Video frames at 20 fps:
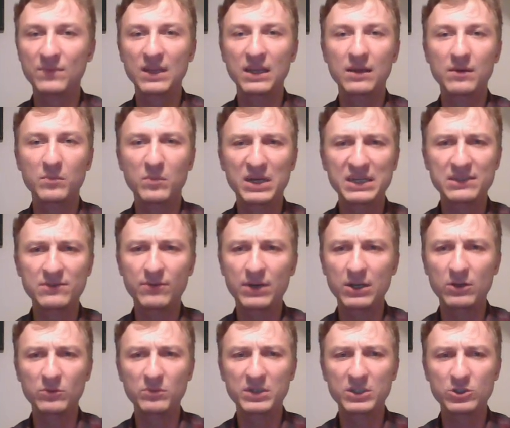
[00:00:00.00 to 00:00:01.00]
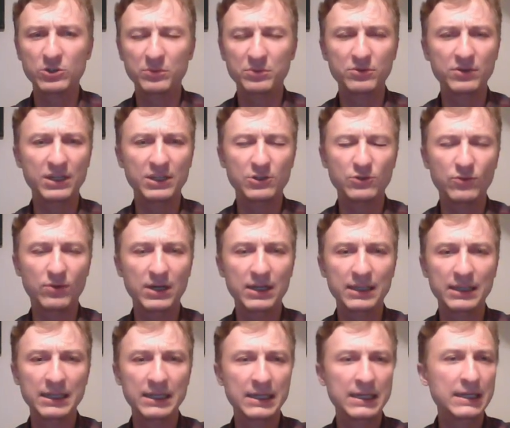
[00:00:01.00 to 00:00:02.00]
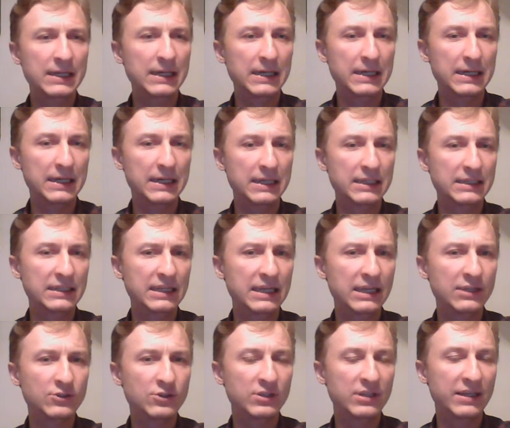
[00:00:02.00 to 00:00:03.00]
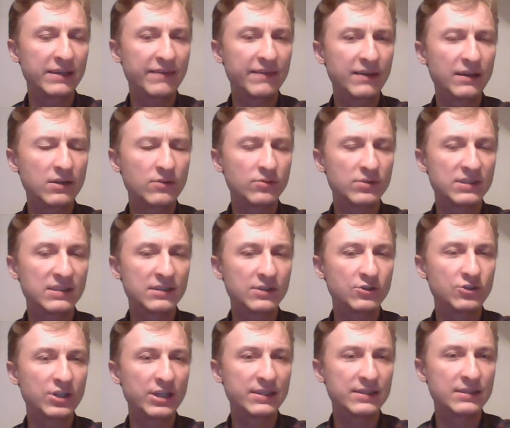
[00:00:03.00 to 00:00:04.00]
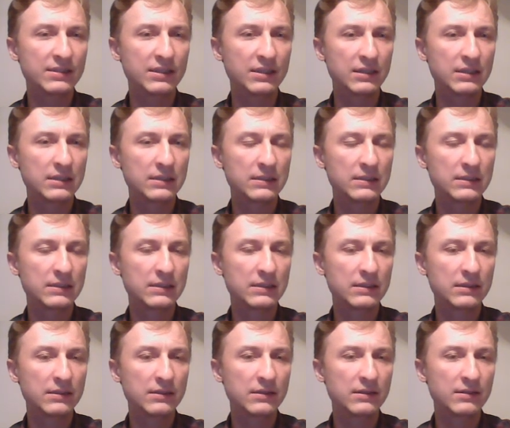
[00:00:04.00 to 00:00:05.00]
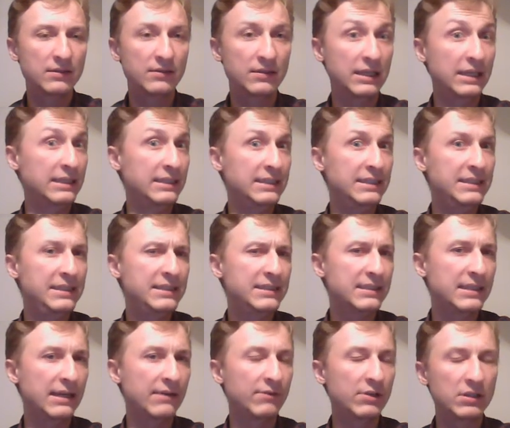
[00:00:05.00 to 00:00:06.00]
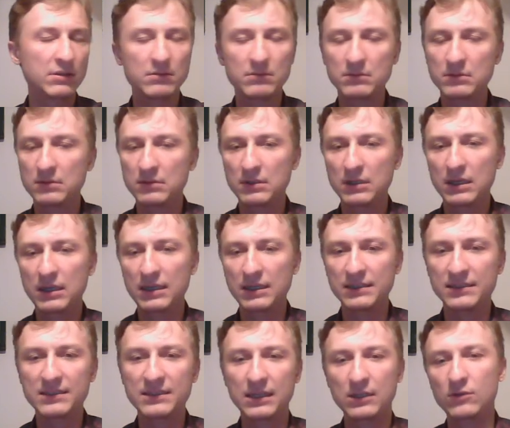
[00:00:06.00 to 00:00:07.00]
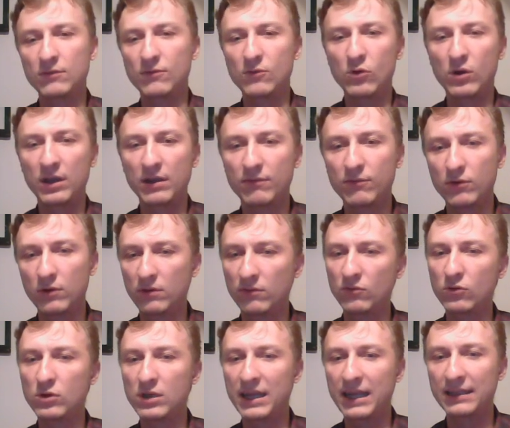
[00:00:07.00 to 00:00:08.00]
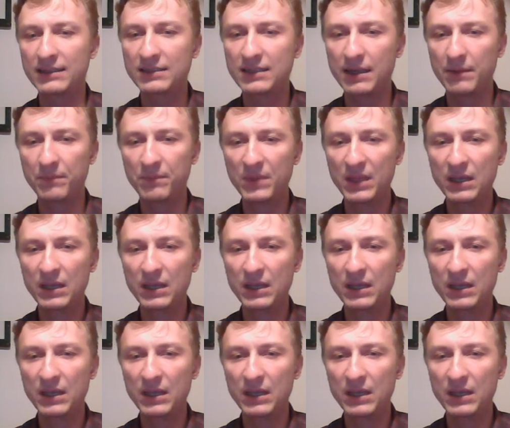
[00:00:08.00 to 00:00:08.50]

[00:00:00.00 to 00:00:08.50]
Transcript: By the way, on bishop to h1, the engine, I think, was suggesting knight d7 instead of going for a rook endgame.